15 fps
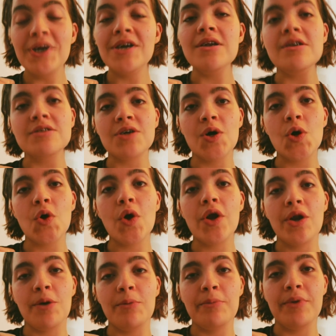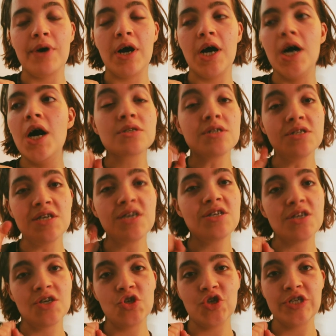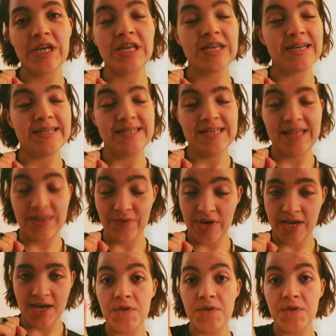bucket list goal number 693,